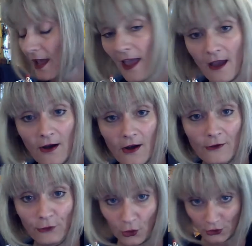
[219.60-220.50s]

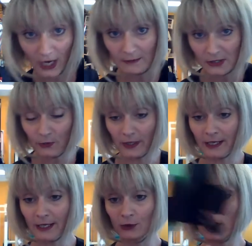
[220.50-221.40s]
4 times a
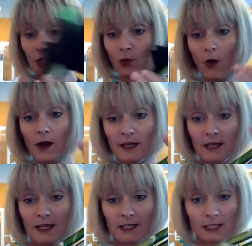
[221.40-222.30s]
week. Nordic
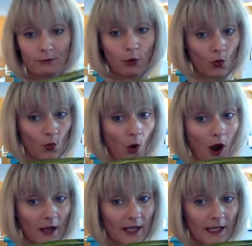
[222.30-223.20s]
walking is pole
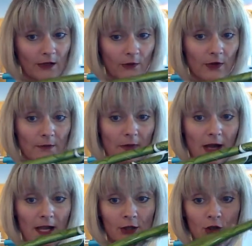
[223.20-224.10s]
walking with
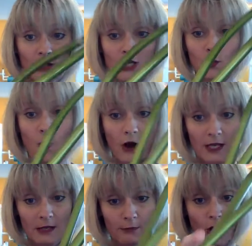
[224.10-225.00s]
my Nordic
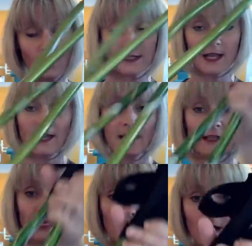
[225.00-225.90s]
walking poles. They look a